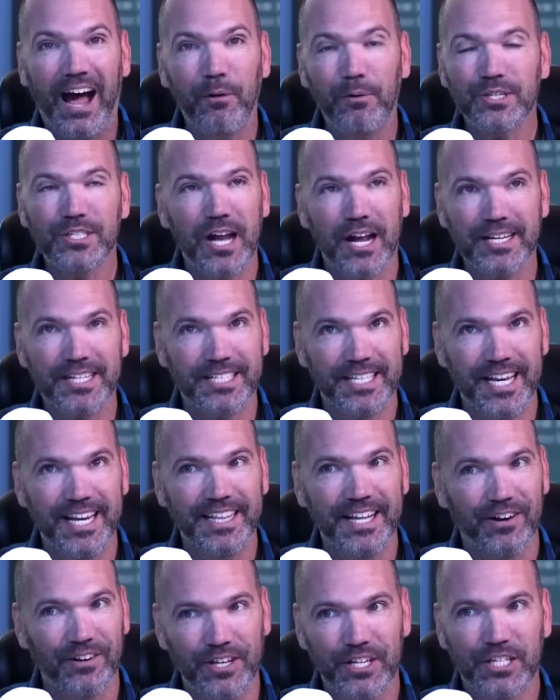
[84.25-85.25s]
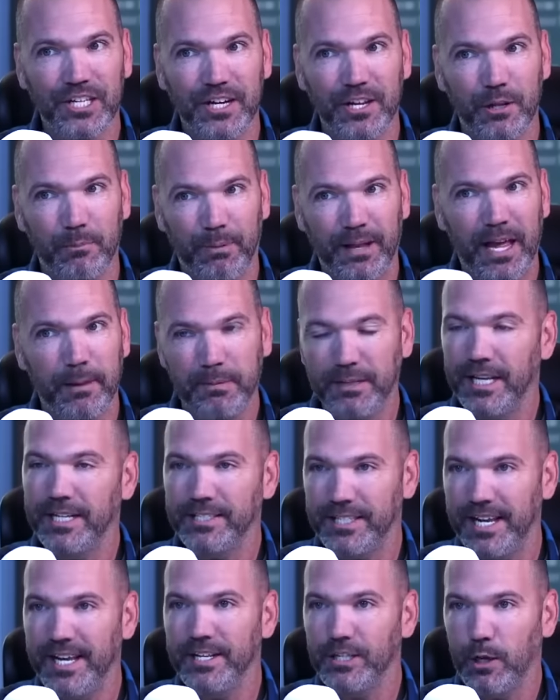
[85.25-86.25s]
I was not sitting there listening to the plan, but
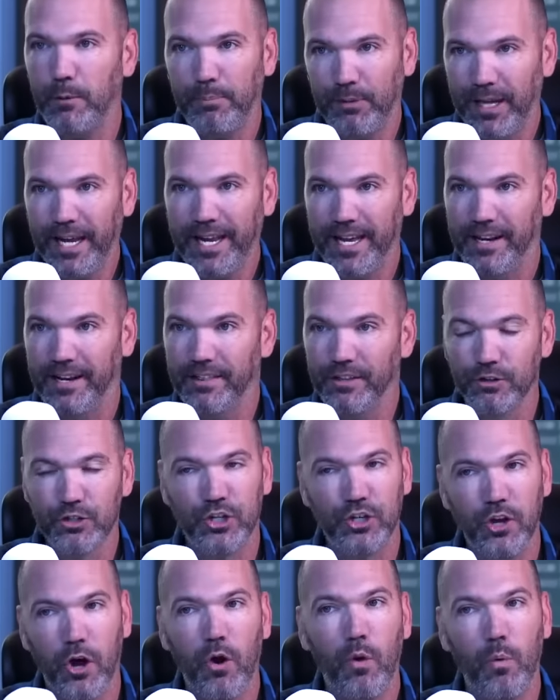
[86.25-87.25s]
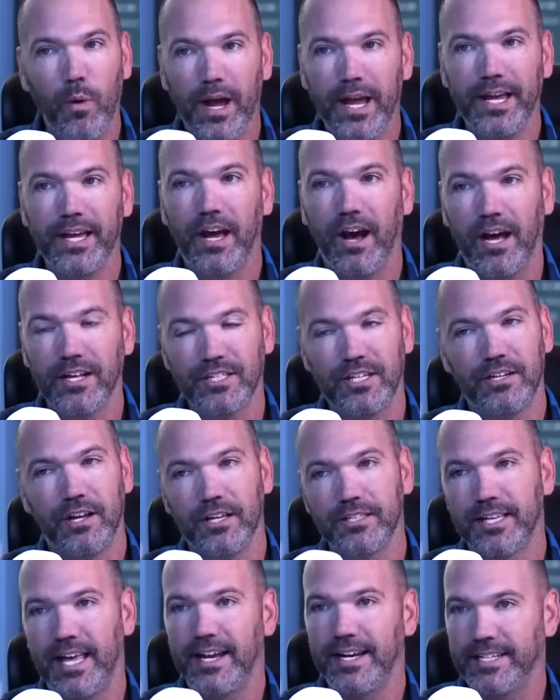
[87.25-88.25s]
this is a plan. There's no way Gaza
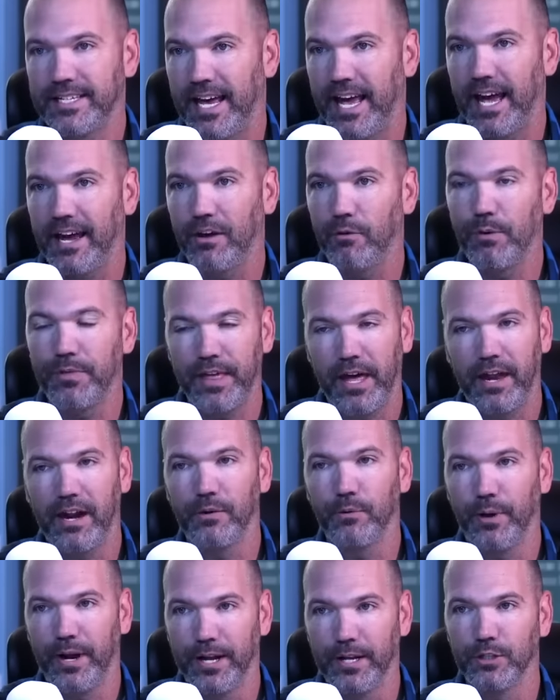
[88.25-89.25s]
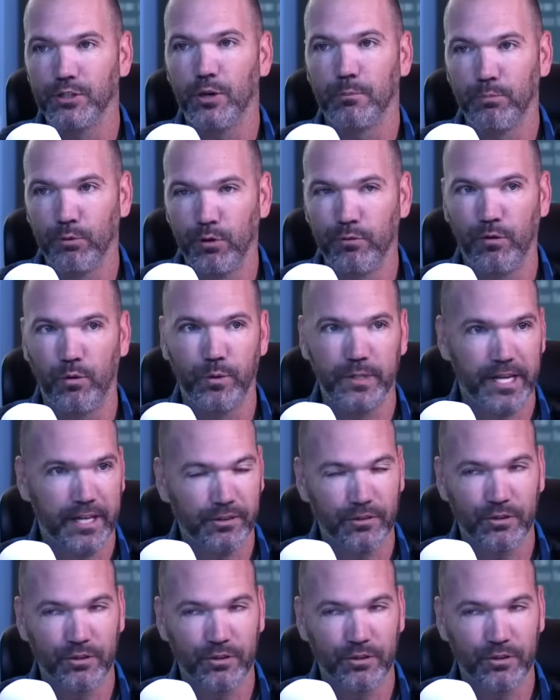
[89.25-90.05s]
does that attack without Iran's approval, without